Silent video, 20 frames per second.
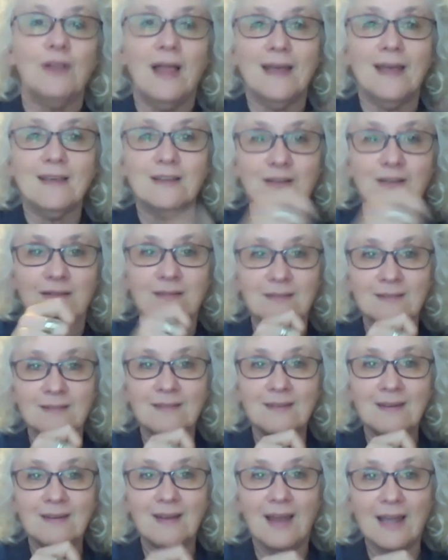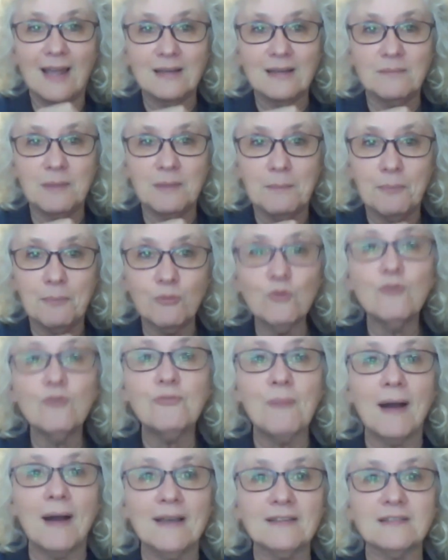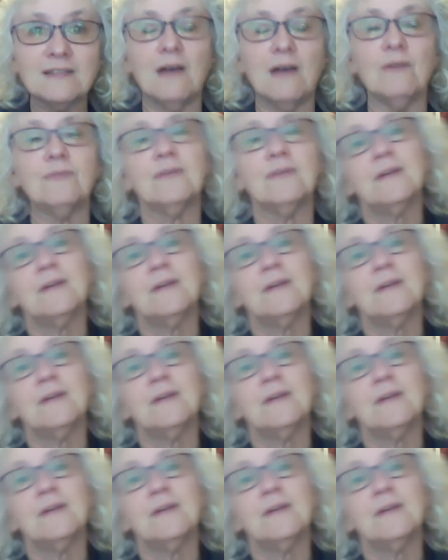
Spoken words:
I can improve myself.